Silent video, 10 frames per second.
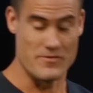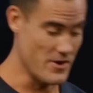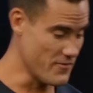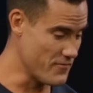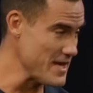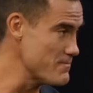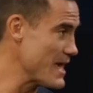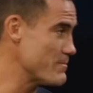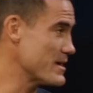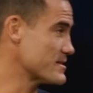Their feet
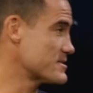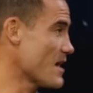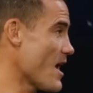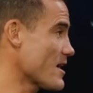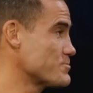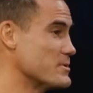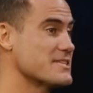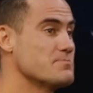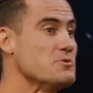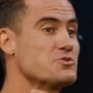may be in stocks, but
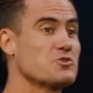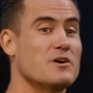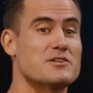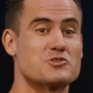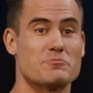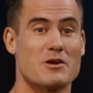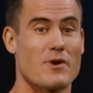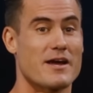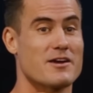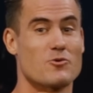this musical instrument
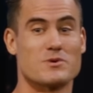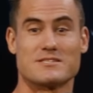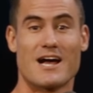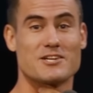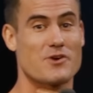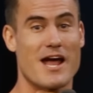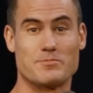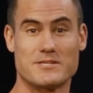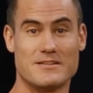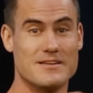right here was not
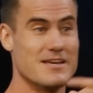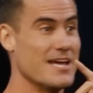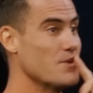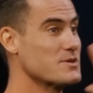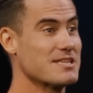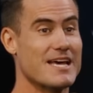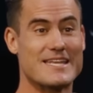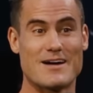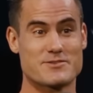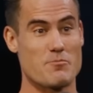trapped, and it was
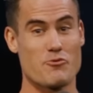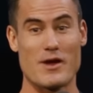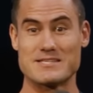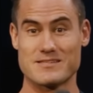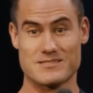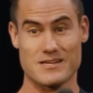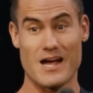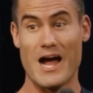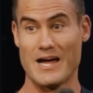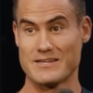letting out some praises to
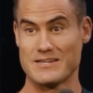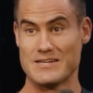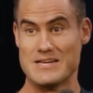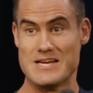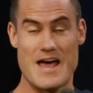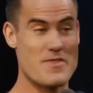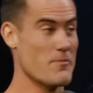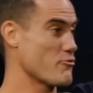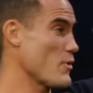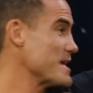God. And they're
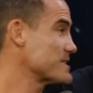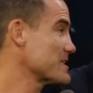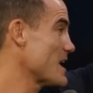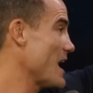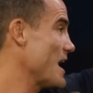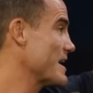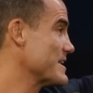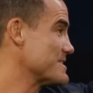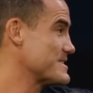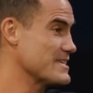praising God
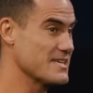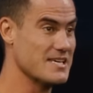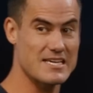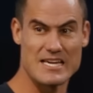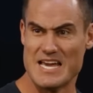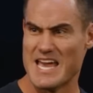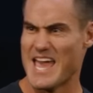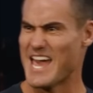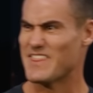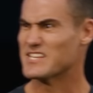and singing,
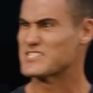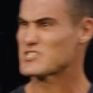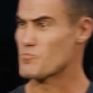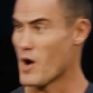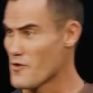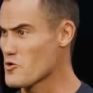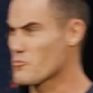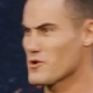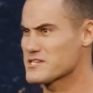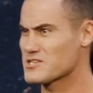and the other
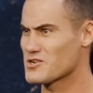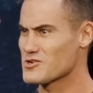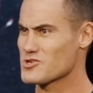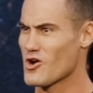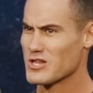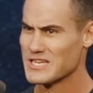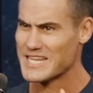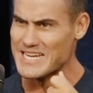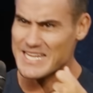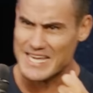prisoners are
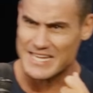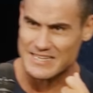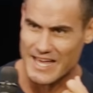leaning in